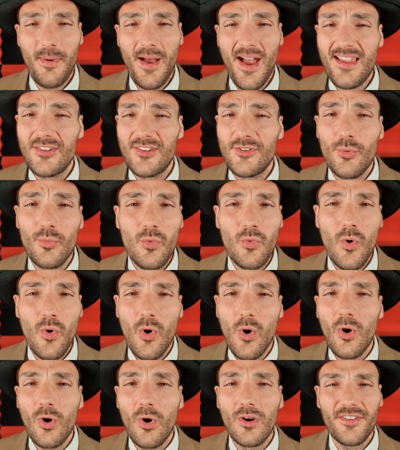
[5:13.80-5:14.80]
by the
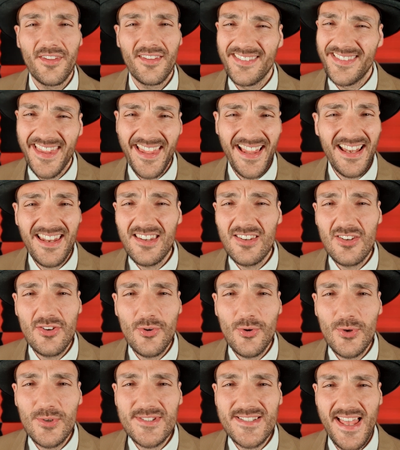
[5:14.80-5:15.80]
world daily
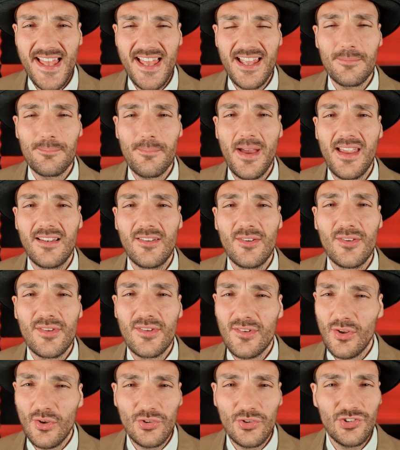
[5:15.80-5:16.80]
news and by the
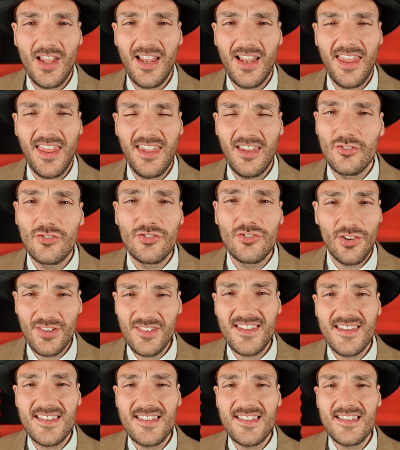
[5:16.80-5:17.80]
social
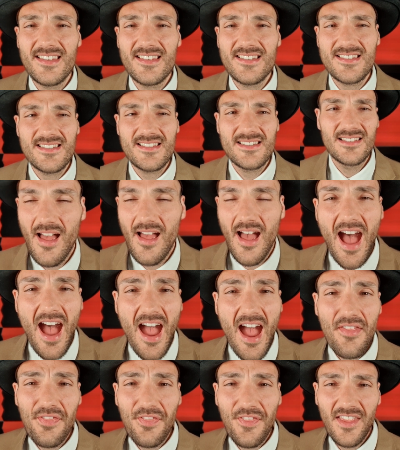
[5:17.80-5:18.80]
injustices.
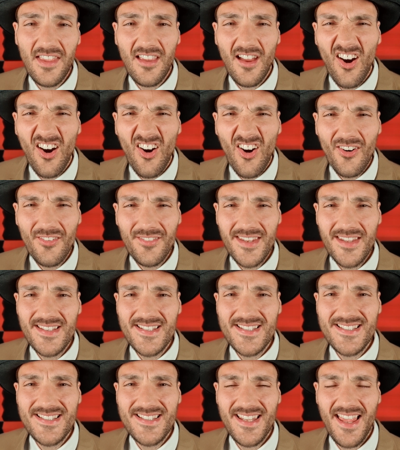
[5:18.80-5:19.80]
I think
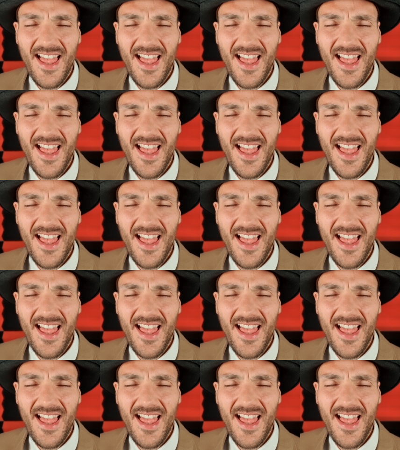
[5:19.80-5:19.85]
artists